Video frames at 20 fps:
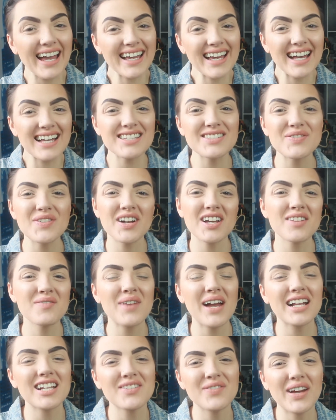guys, and welcome
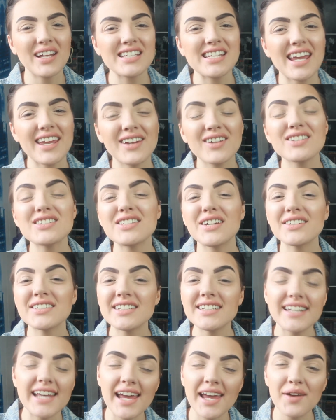back to my channel. So
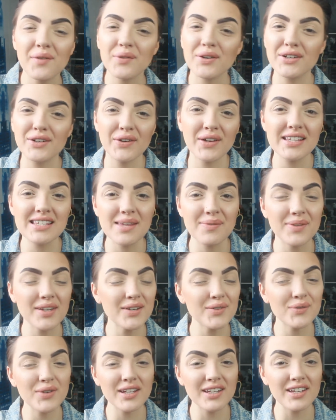today we're doing
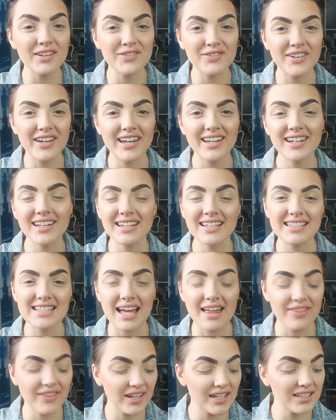something really fun, at least
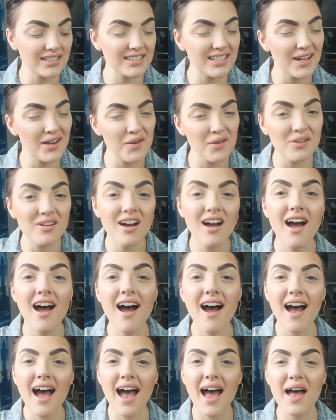I think so.
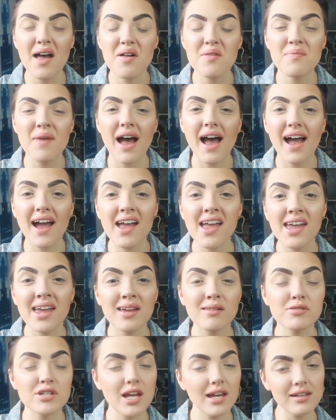I
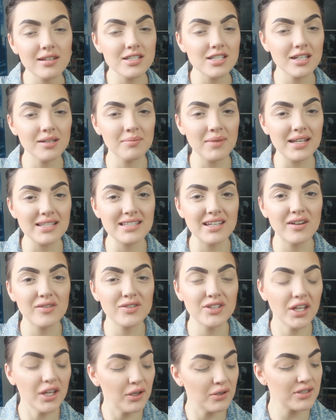am challenging myself
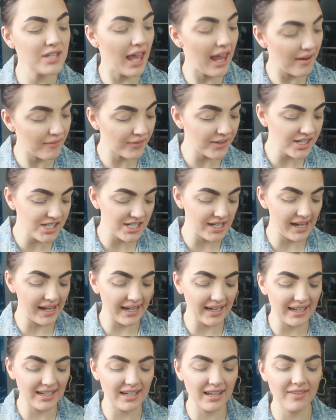to use every
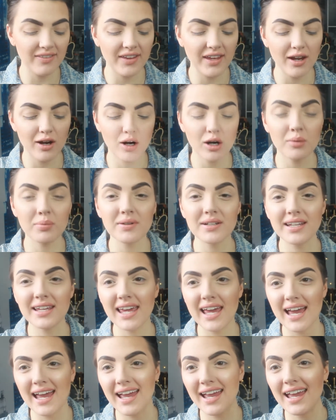shade in the Urban
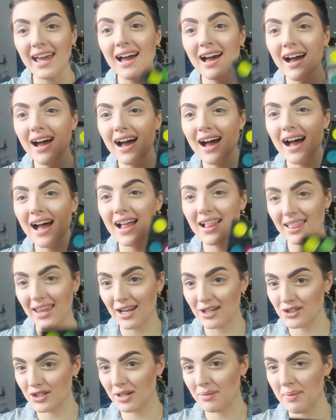Decay
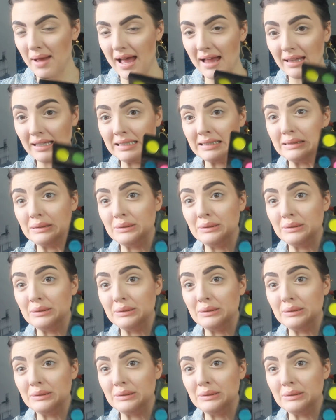Electric palette.